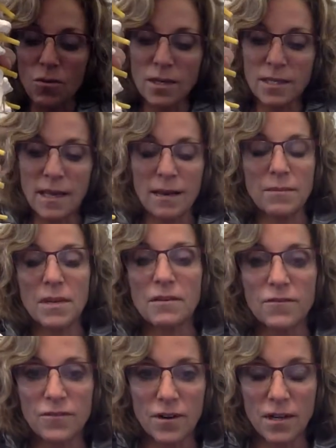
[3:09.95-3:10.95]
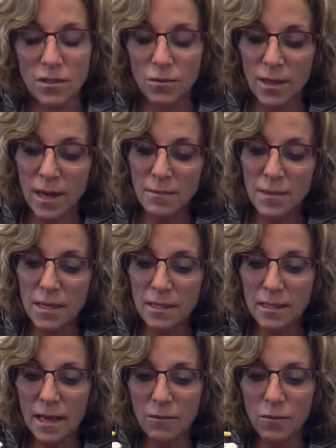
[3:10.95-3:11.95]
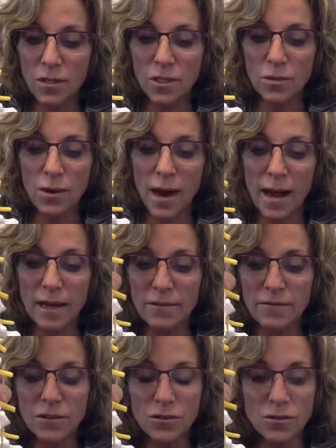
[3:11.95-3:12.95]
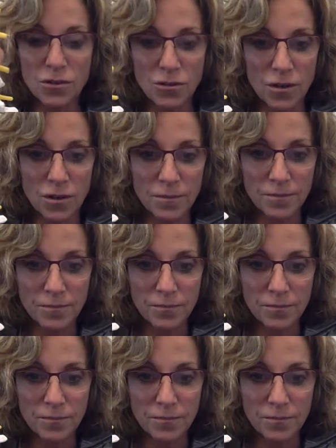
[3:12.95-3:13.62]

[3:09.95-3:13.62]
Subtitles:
what does that mean for us? Well, that means that once we're out of neutral,